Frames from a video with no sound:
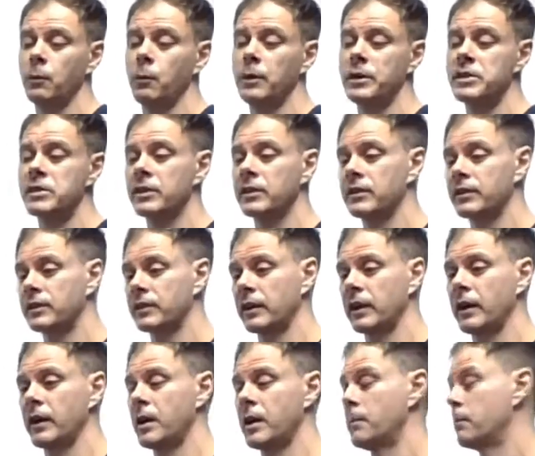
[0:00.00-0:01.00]
which is
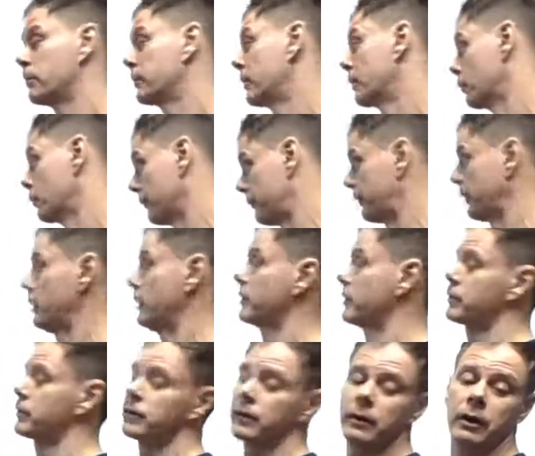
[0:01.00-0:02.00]
the
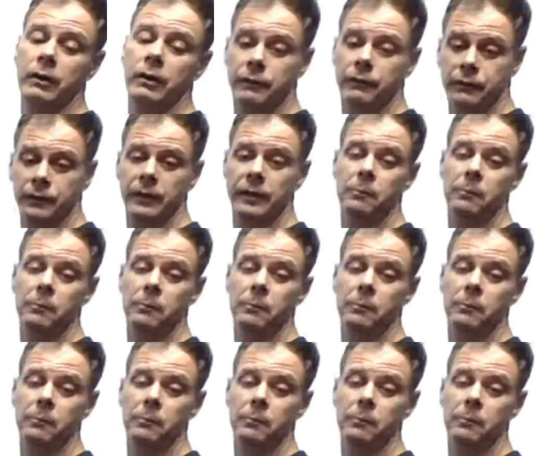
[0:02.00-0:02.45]
reverse of